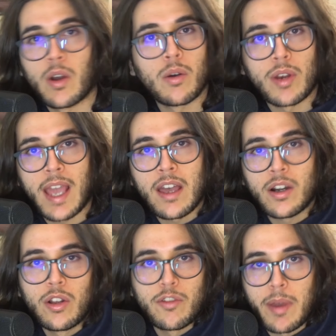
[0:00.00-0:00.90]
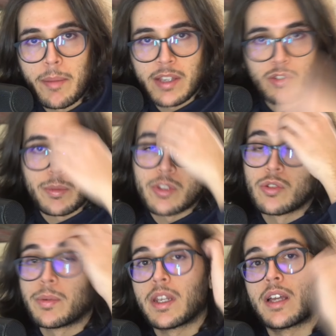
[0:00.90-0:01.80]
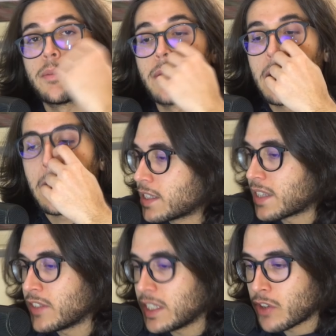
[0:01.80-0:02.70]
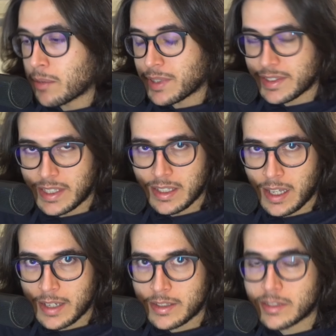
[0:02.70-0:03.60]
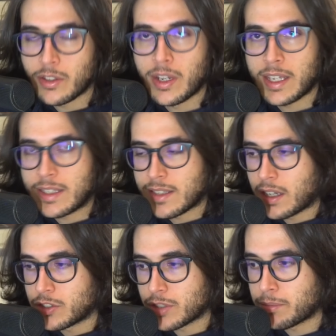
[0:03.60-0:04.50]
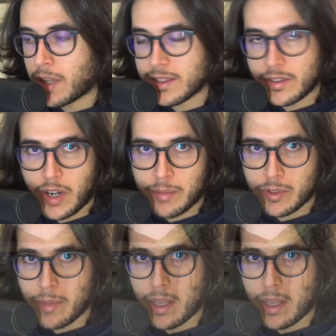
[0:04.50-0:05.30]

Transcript: Now I want all of my mice to be super light, but 70 grams is still light. It's not like it's 100 plus grams